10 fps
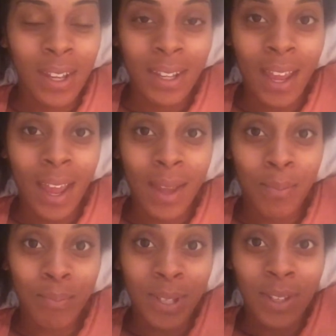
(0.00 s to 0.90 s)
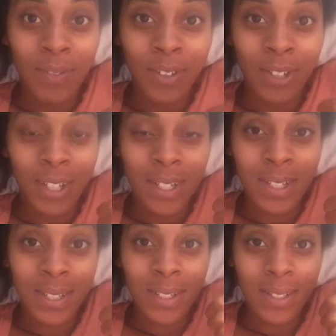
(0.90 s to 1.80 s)
Yeah, being
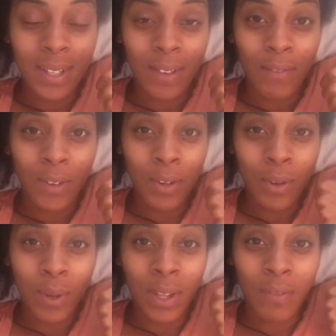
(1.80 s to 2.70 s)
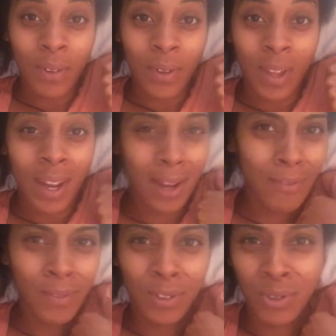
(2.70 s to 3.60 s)
fearless, fear no evil, and I
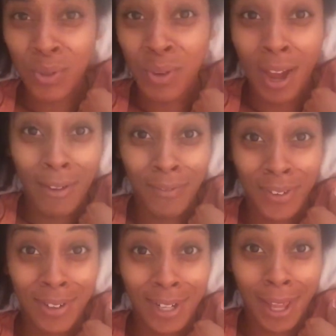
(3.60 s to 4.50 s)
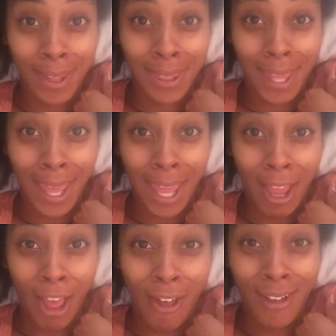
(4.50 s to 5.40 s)
do not fear death
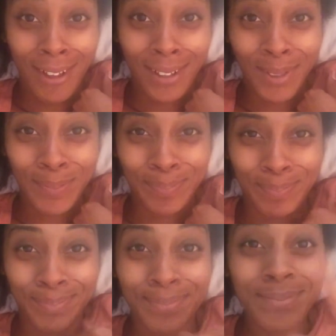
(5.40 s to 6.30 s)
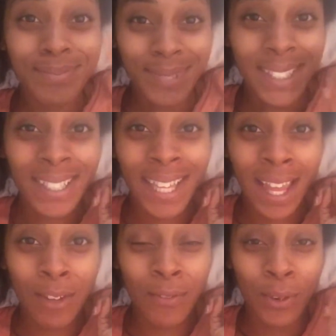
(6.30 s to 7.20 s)
at all.
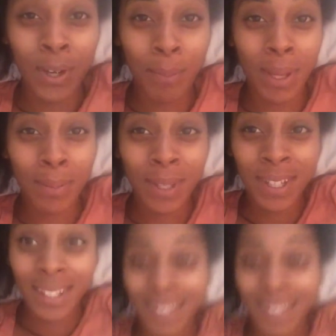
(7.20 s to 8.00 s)
California, baby.